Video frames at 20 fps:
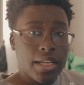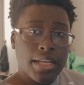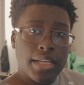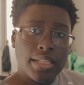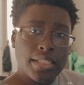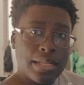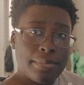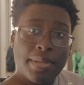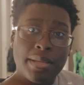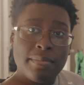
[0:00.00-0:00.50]

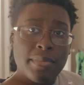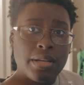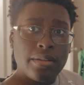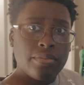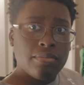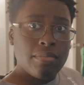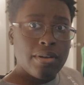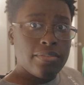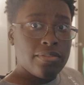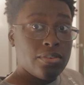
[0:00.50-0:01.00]
because I make
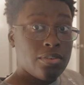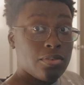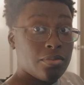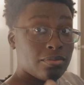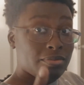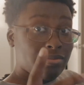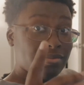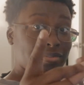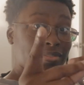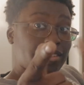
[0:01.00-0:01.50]
money from my
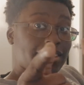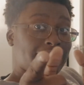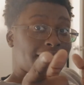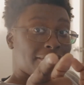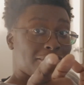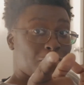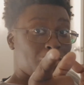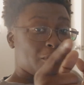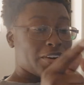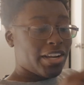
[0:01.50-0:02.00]
phone,
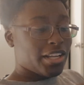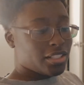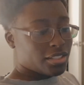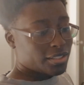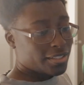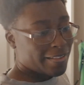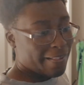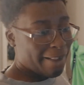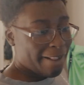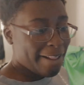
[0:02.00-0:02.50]

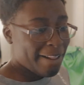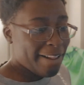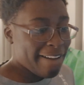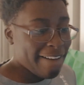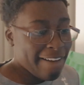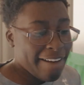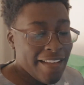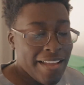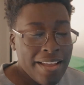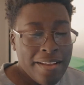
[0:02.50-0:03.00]
Forex.
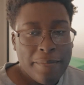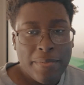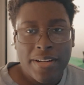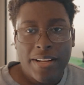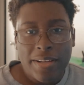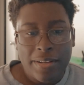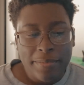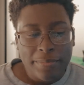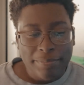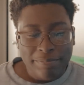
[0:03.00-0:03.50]

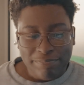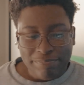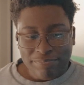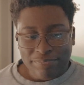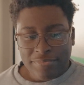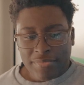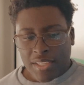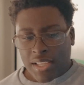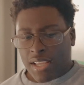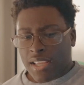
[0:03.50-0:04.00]
But
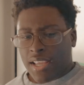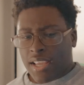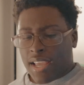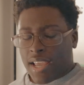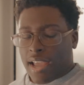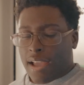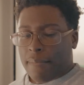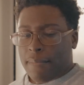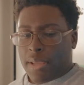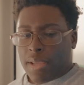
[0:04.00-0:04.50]

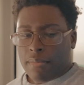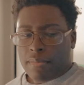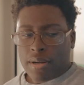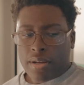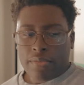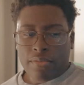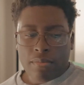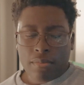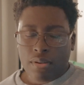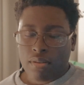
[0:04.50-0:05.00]
I make
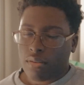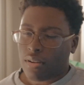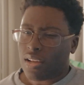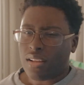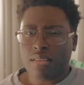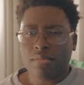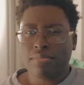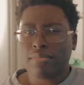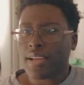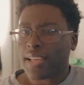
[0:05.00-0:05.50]
money from
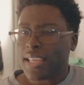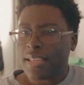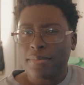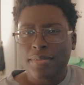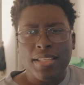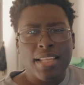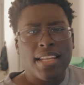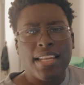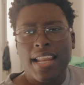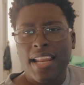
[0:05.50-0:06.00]
I keep
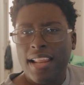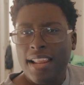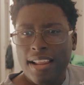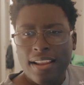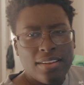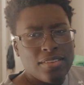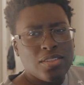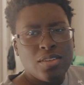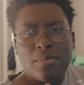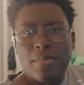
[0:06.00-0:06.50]
saying that.
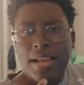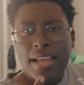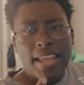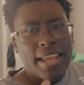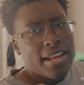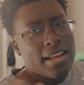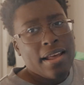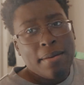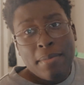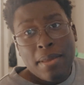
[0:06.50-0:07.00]
I was on my
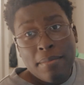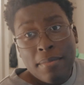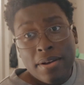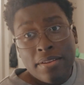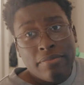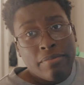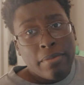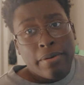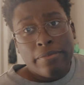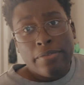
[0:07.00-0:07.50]
head. I make
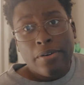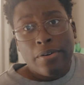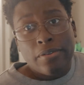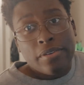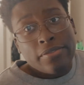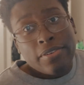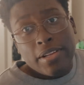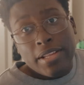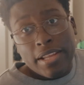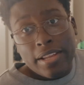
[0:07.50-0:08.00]
money from my
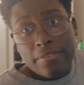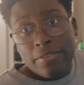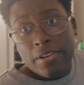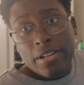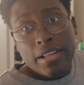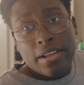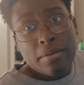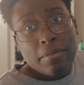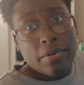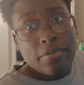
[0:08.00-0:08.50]
phone. If you
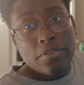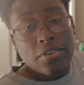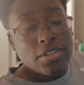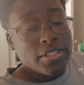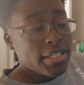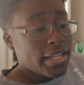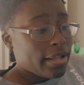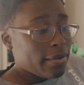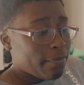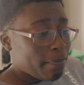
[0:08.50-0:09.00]
didn't hear me the
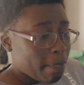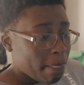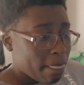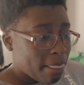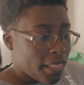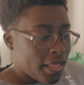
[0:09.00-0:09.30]
first time,